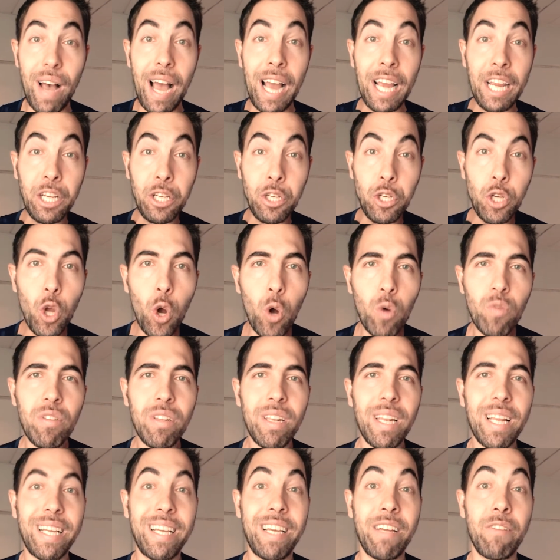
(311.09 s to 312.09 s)
I know
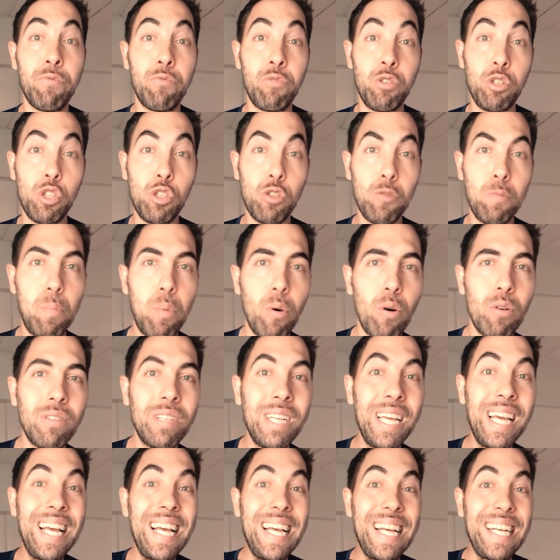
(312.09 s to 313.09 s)
that I can respond
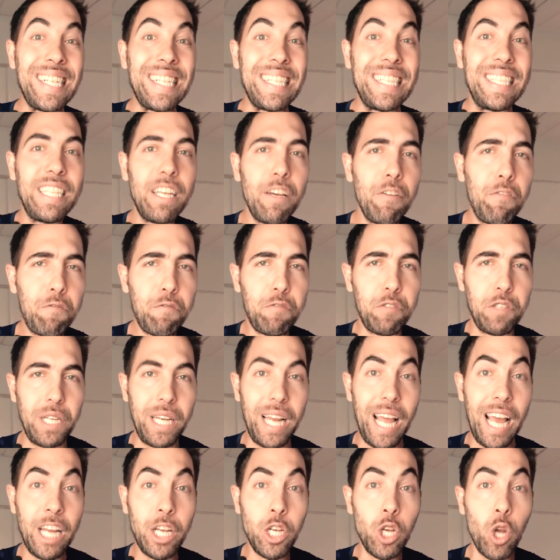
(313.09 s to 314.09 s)

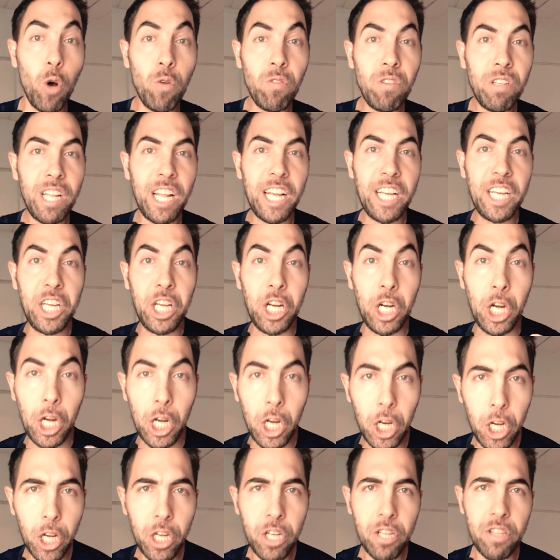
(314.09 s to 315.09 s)
differently. I know that I can
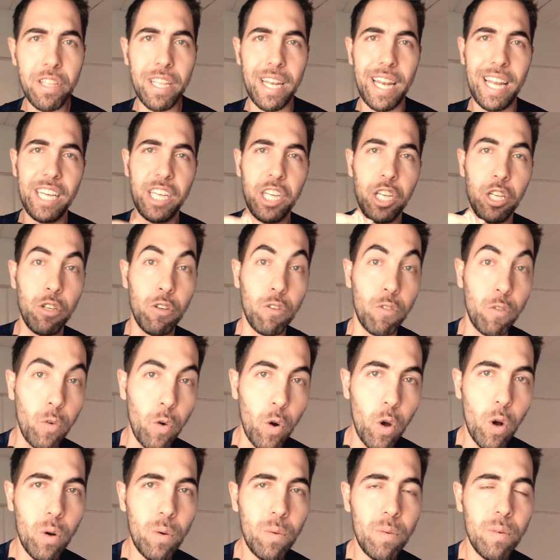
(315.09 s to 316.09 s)
learn, that I can
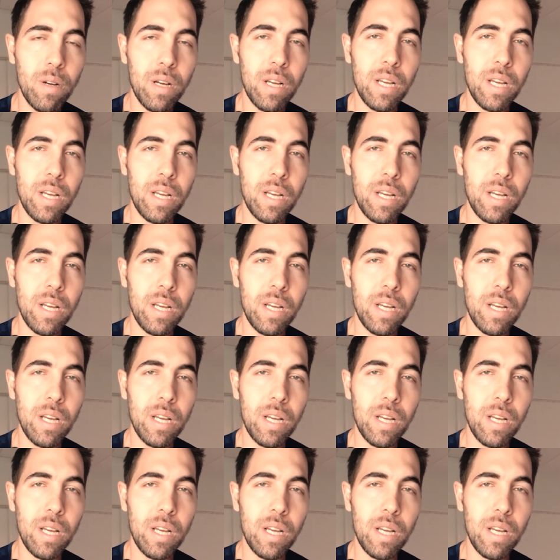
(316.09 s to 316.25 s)
grow.